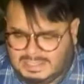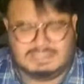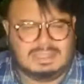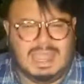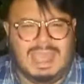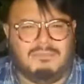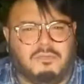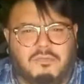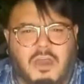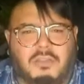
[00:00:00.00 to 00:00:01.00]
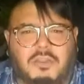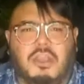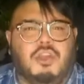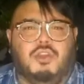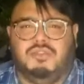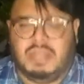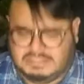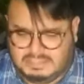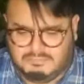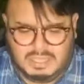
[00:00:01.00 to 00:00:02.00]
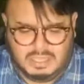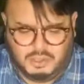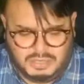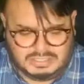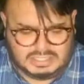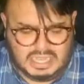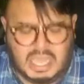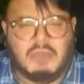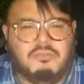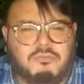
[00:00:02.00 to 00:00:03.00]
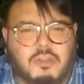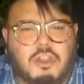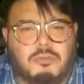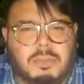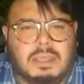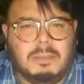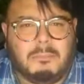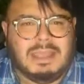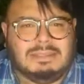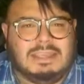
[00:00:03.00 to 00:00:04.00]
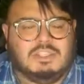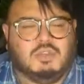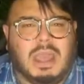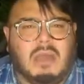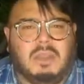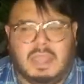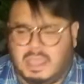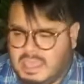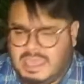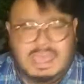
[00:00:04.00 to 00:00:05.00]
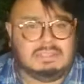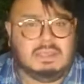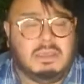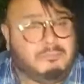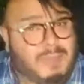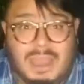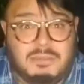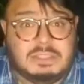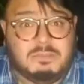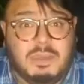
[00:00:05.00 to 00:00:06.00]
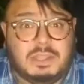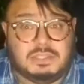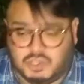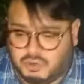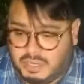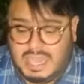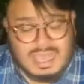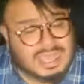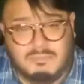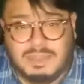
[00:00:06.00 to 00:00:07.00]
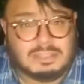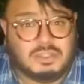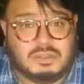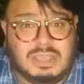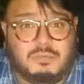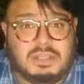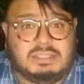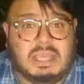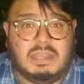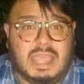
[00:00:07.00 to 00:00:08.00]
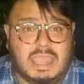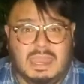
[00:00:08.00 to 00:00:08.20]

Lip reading: Listen, I have a father who doesn't affirm my sexuality. He's a Baptist minister and he ministers every Sunday.